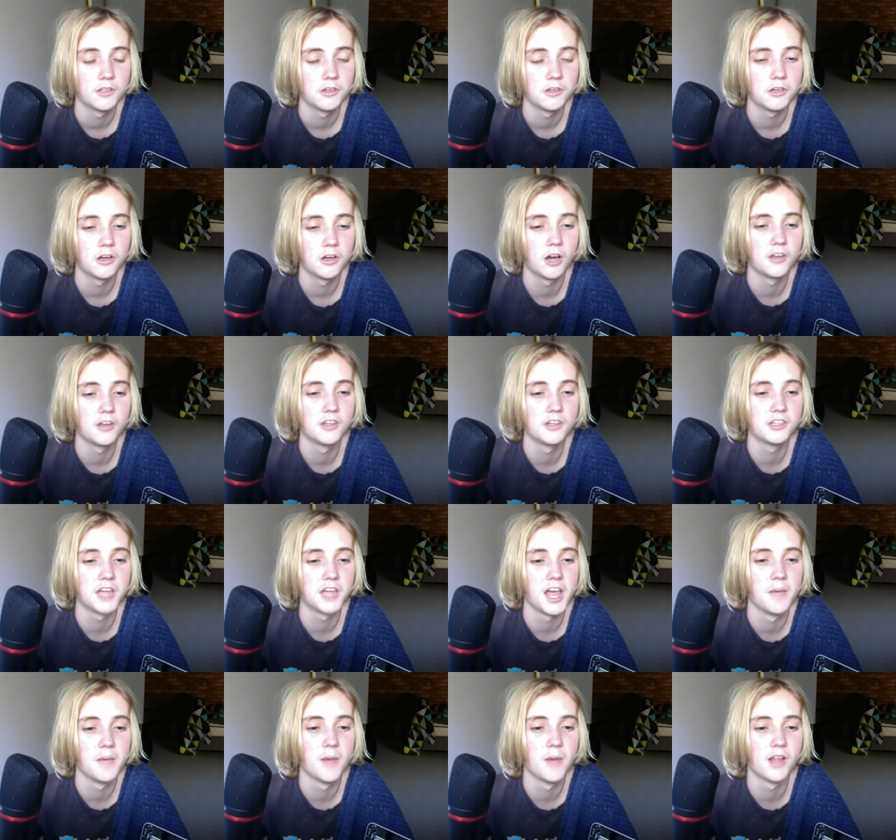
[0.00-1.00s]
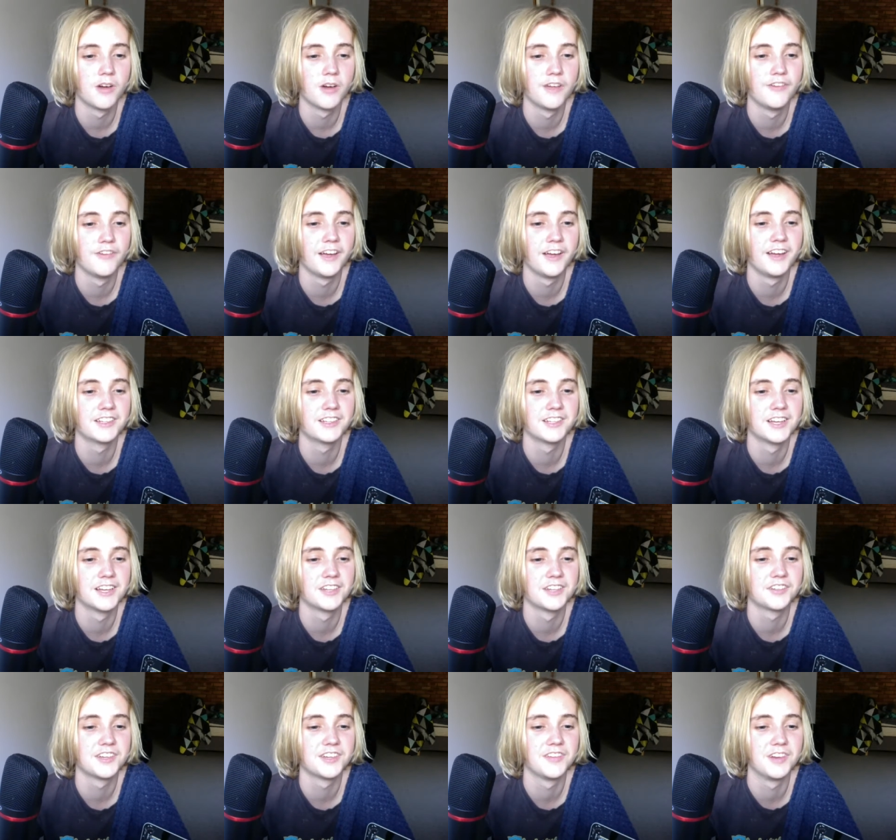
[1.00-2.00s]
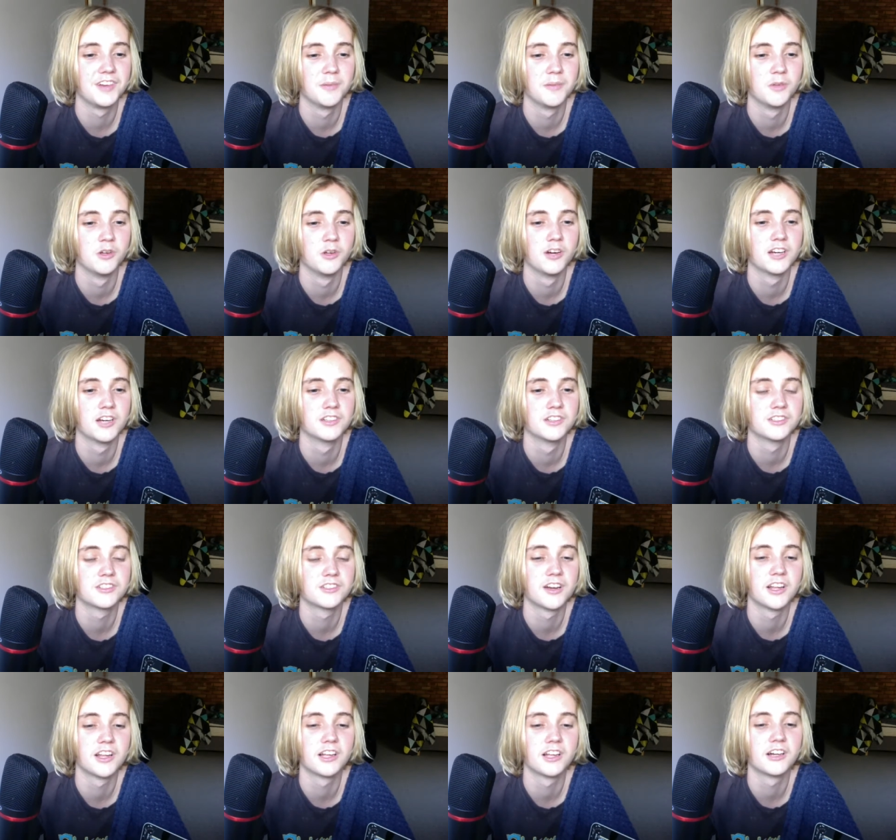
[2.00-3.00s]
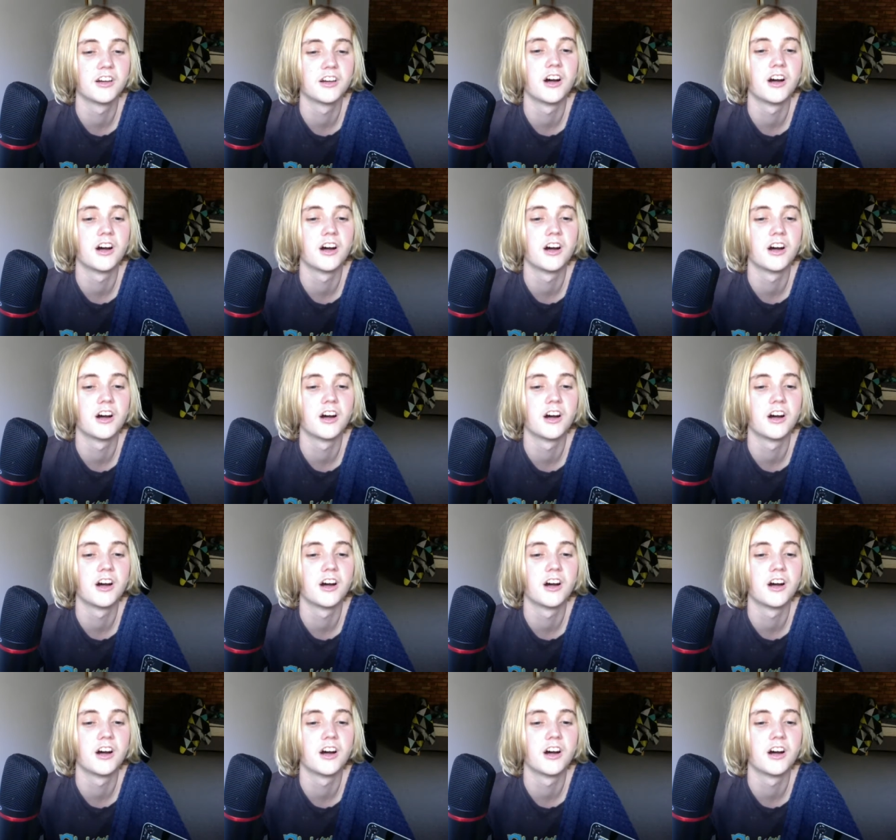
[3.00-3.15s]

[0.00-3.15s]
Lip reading: I didn't care, by the way, VHS DVD Blu-ray Australia.